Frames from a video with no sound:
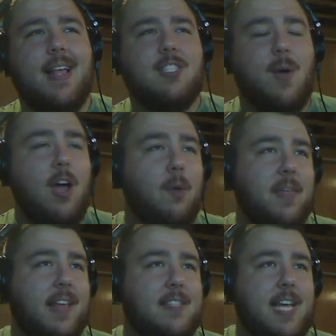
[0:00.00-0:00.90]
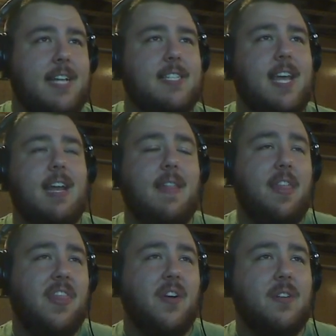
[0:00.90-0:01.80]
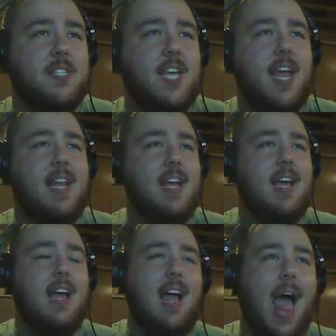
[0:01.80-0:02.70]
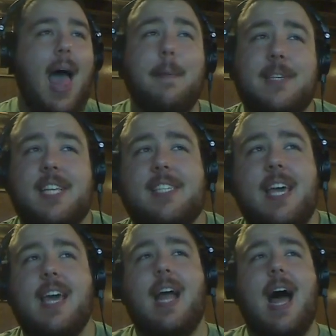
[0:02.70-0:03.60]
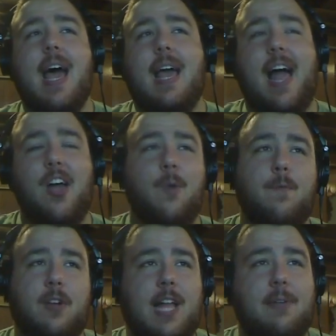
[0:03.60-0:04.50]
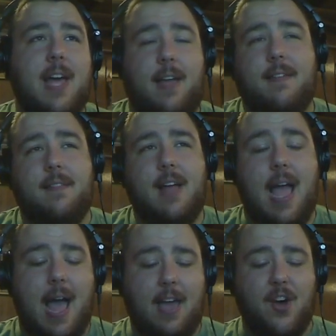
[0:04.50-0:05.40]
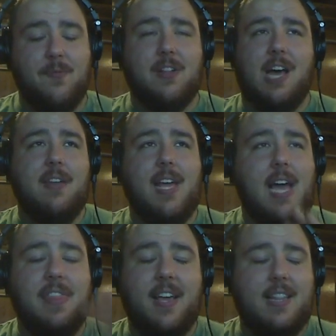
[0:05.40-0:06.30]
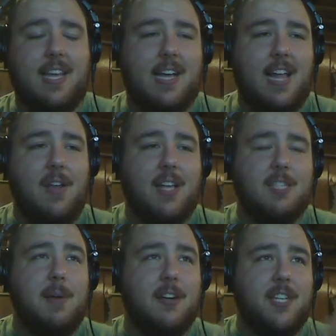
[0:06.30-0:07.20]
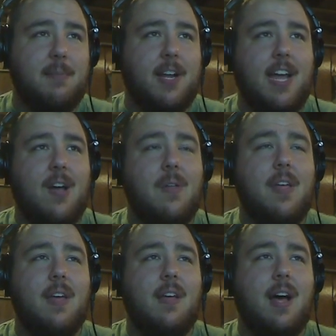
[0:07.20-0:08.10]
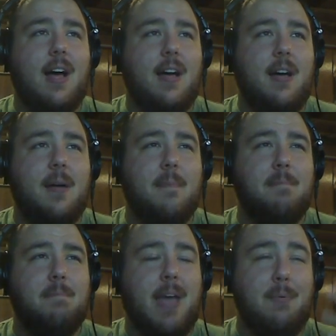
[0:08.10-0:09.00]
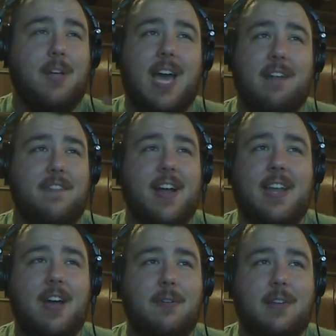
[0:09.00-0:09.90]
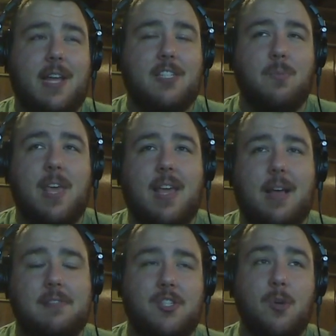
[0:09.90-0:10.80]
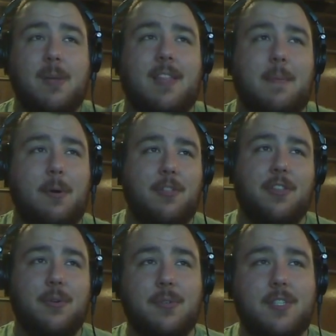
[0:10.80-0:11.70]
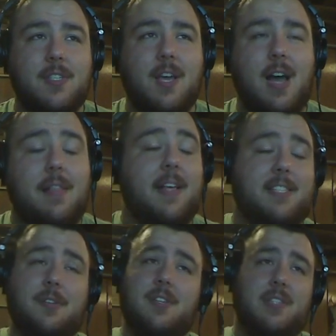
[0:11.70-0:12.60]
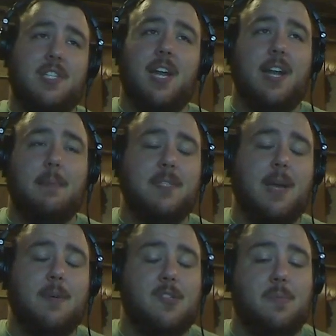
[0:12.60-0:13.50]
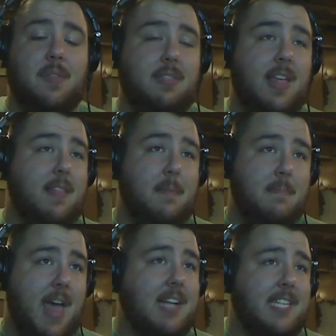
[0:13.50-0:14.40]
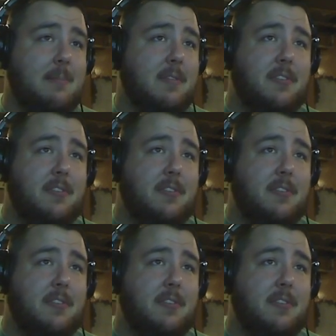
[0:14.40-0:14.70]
I hope they get the second seed, and then third seed. I'm just gonna say it. I hope for Cloud9. I hope for Cloud9. I think Cloud9's the better team right now, and we'll kind of find out next week, assuming that they both lose, unless there's a sudden upset, which then that team definitely